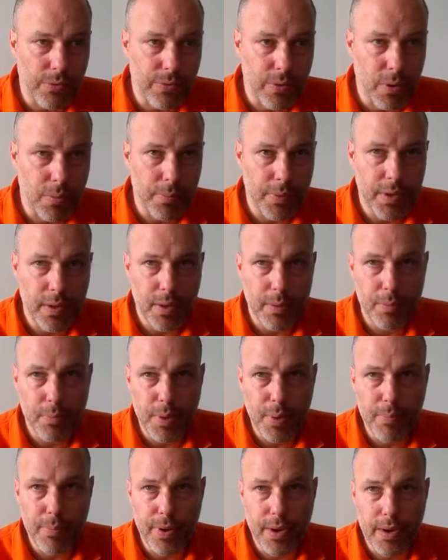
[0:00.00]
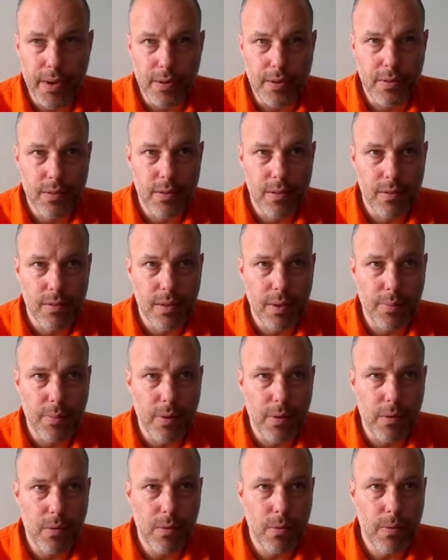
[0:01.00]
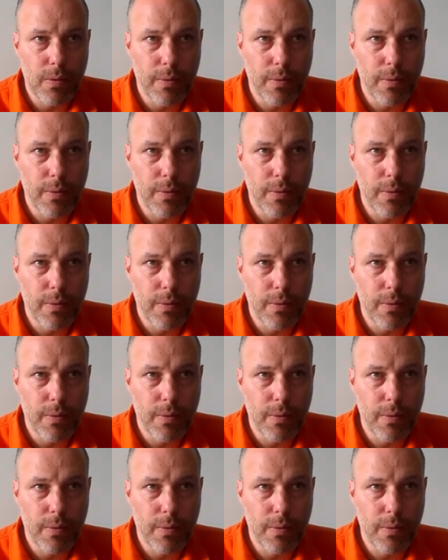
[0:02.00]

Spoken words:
from a prepared demo.